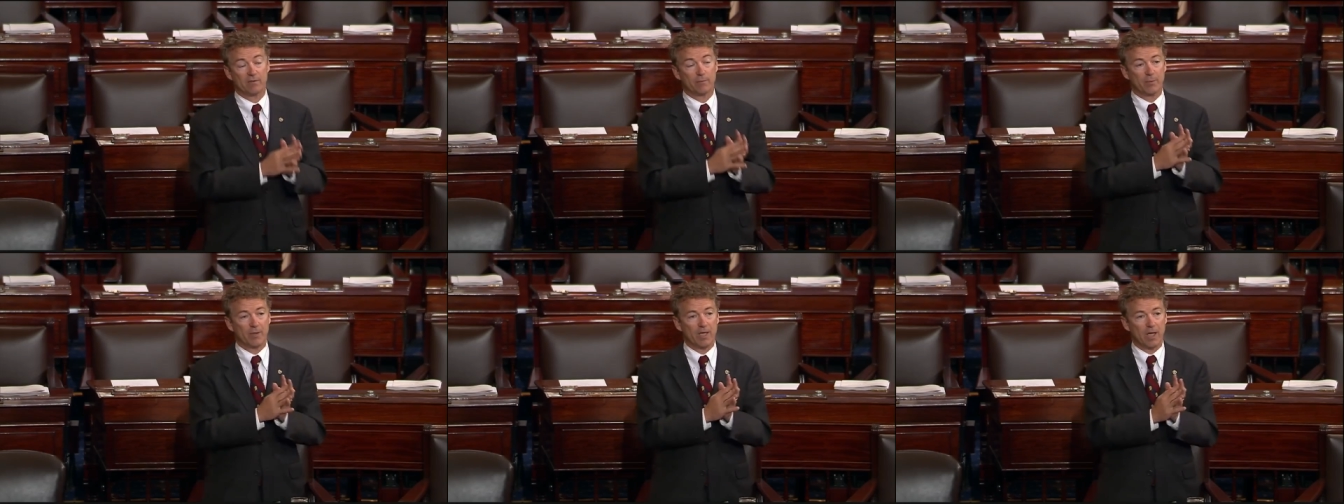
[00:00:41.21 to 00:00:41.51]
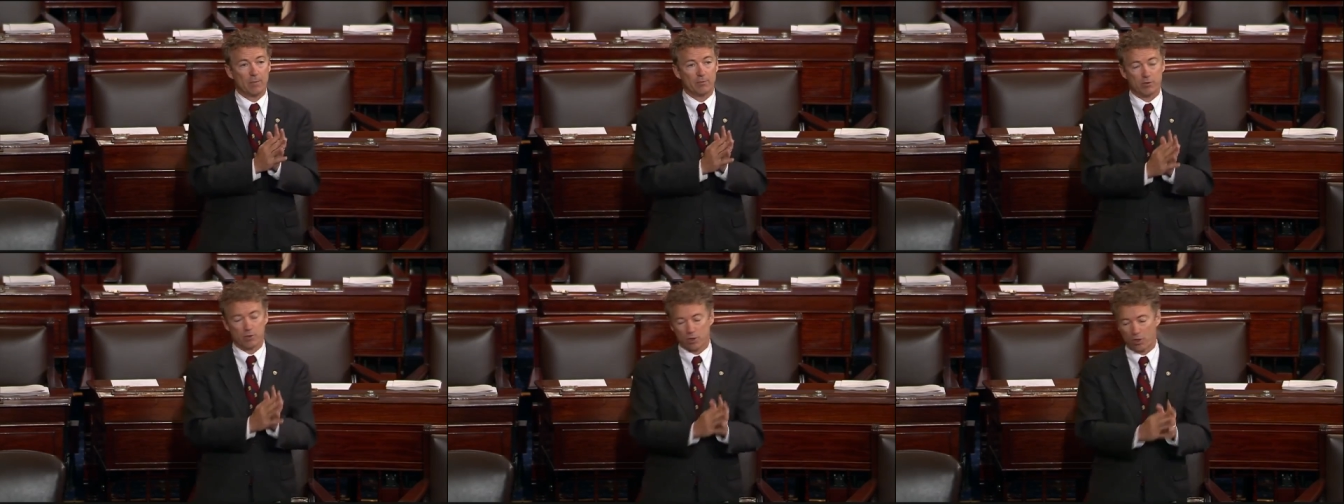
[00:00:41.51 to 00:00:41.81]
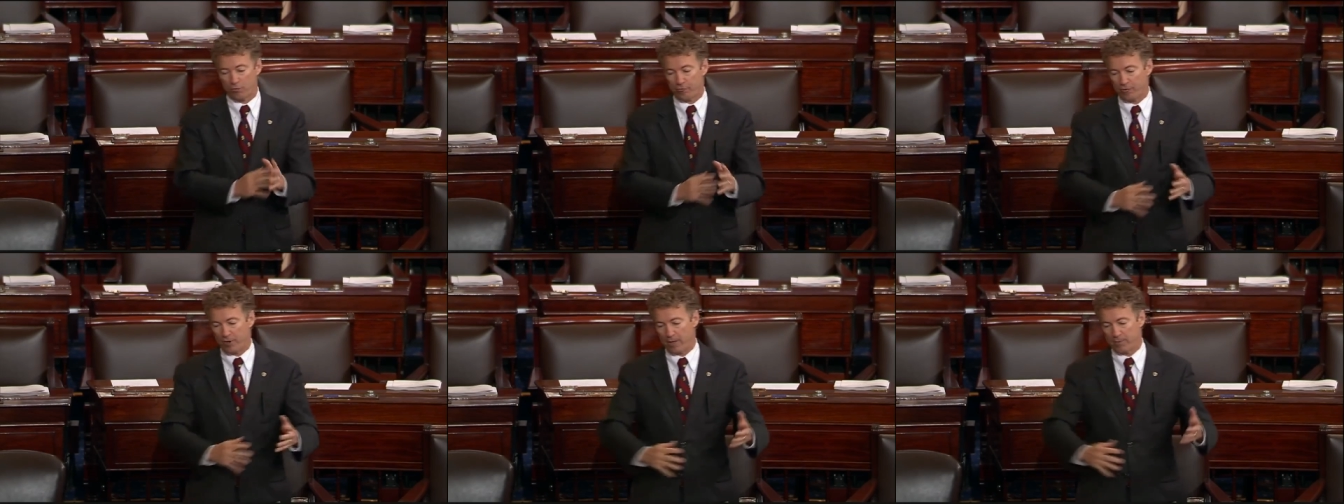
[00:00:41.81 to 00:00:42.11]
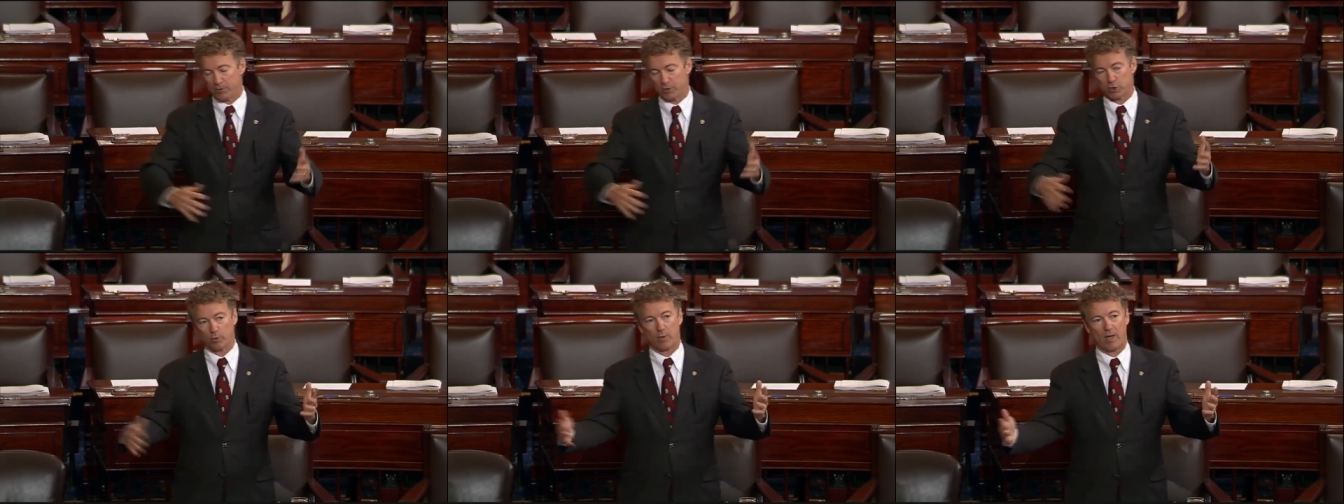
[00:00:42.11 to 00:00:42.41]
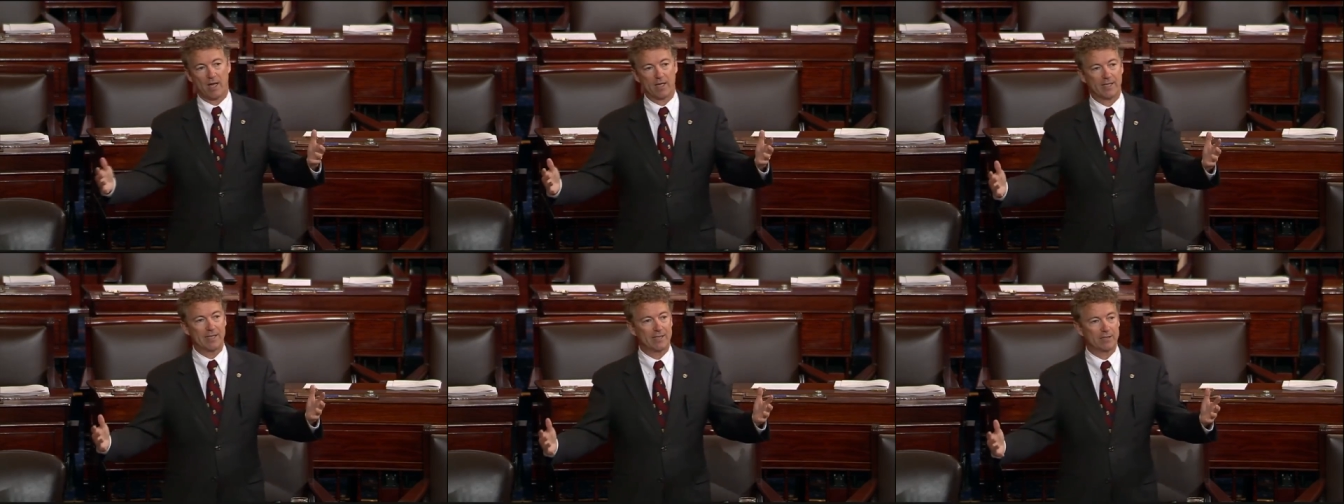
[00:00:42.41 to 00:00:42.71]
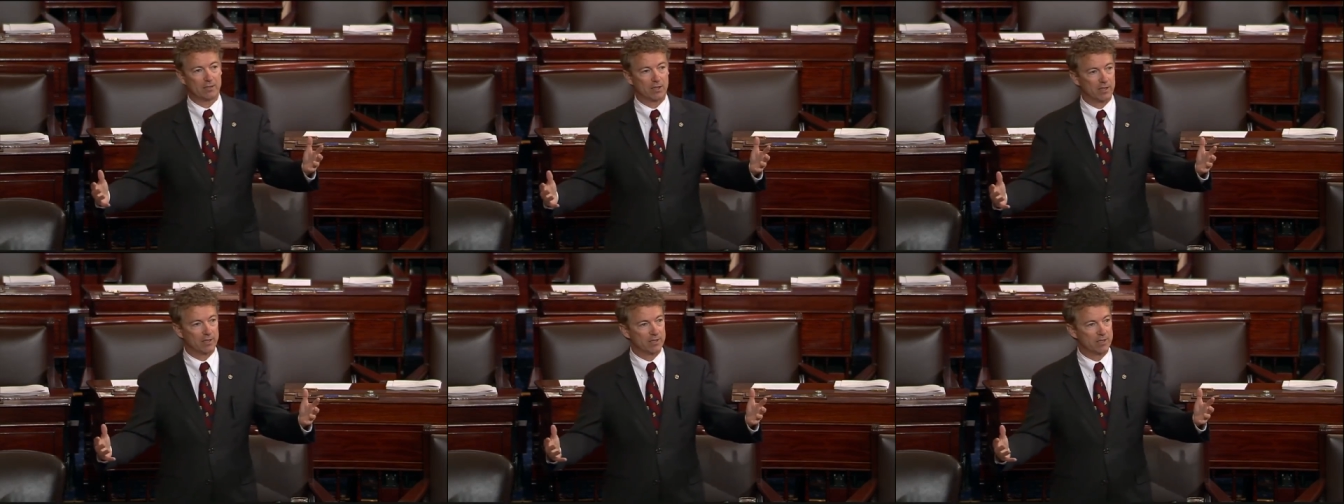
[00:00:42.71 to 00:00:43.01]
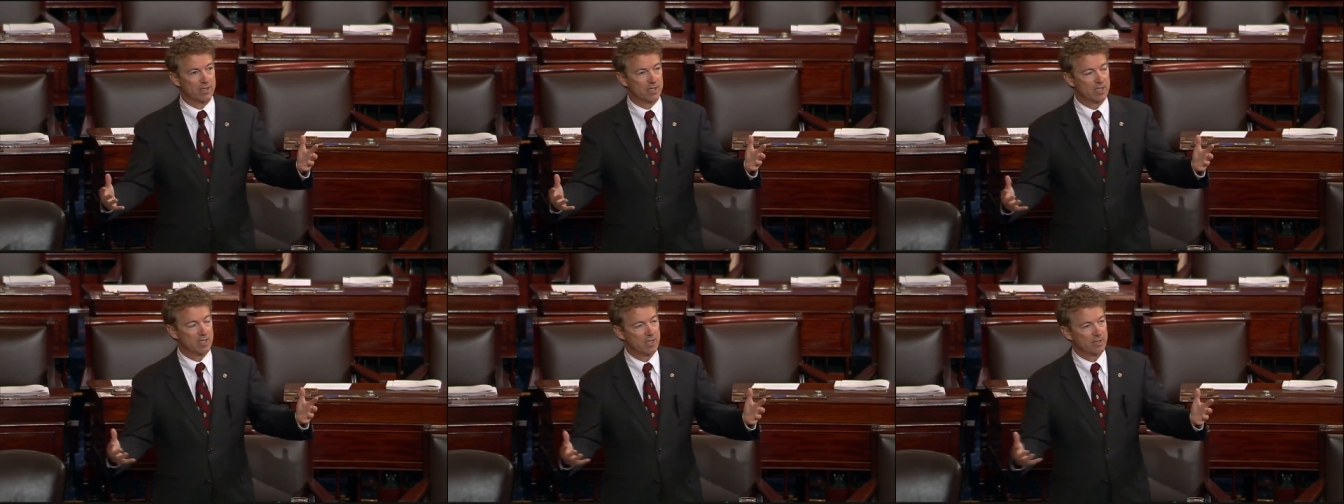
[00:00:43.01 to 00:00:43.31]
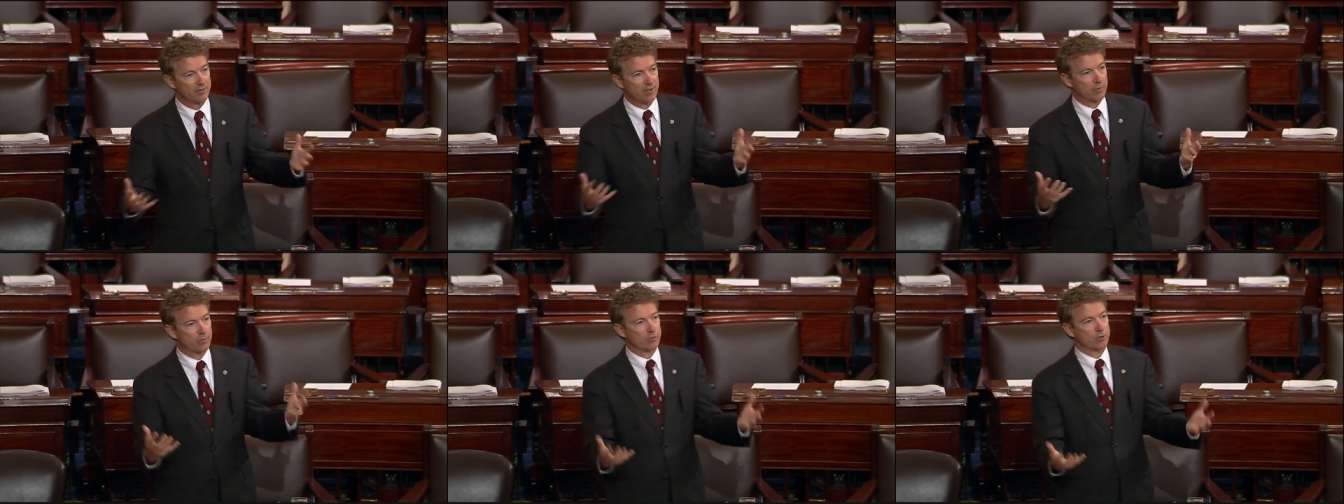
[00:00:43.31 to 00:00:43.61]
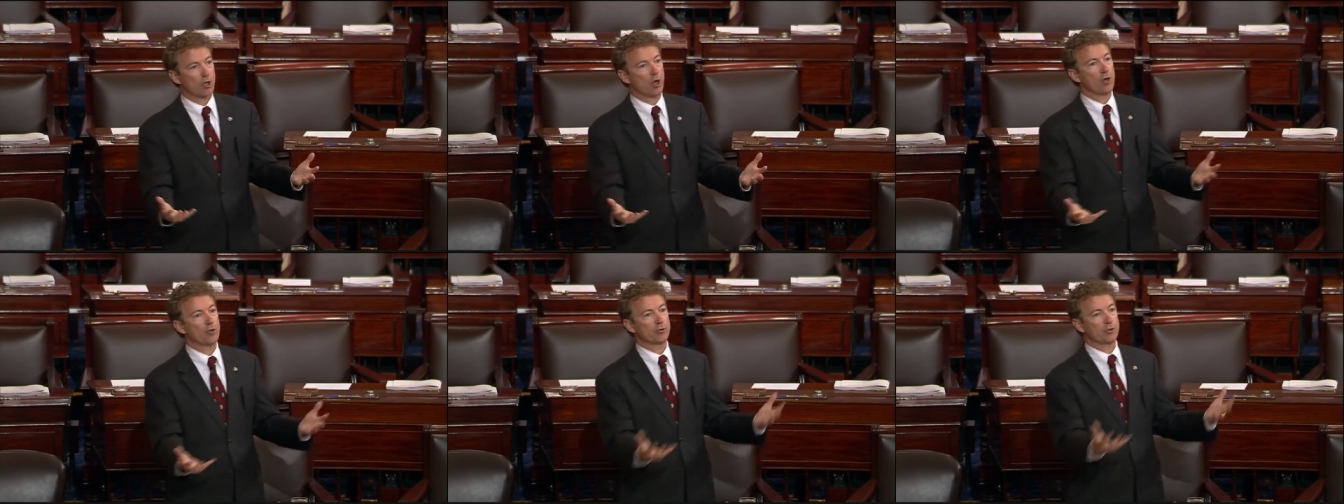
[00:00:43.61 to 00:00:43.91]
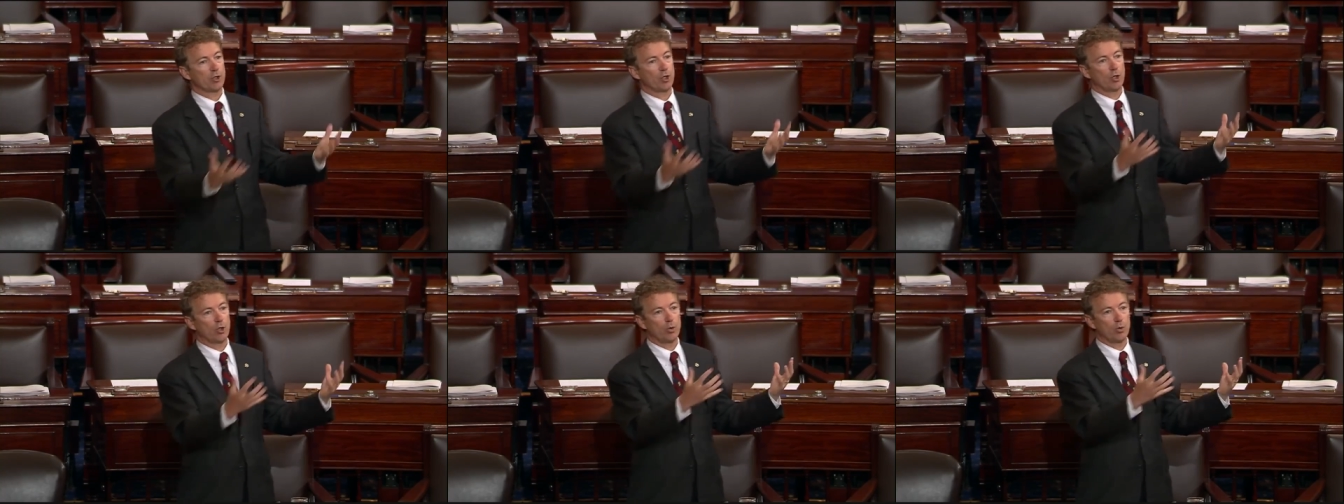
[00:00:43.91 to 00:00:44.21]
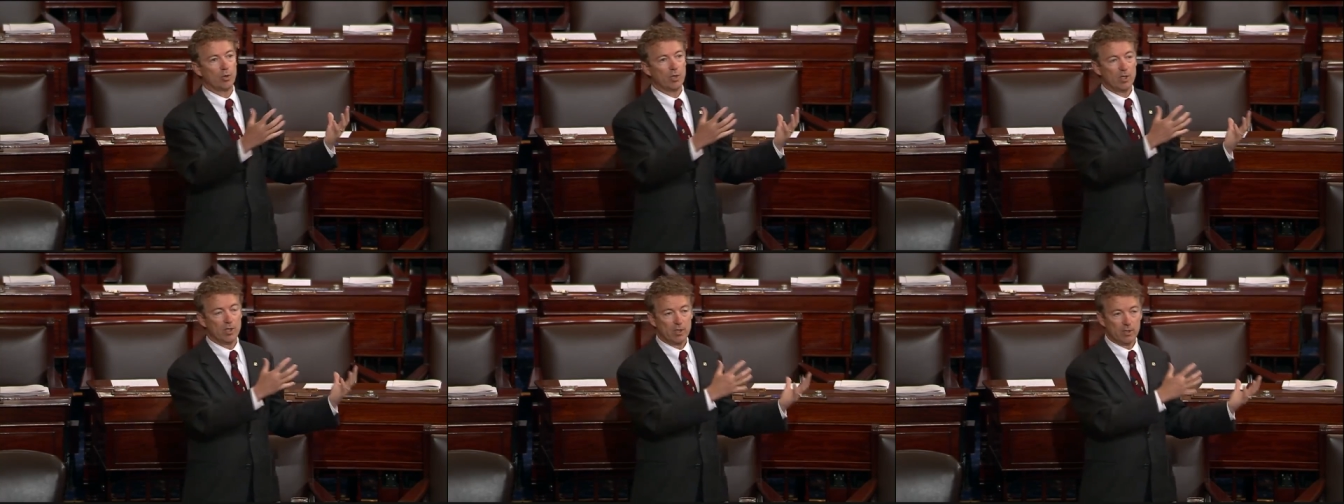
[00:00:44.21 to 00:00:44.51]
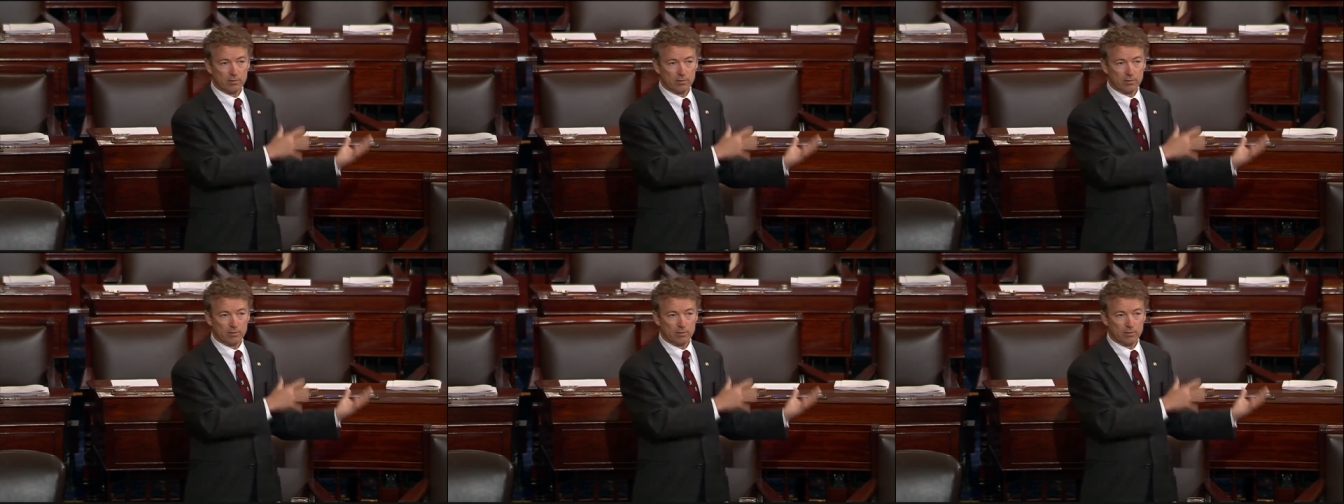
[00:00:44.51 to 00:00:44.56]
It became so famous throughout England that it was also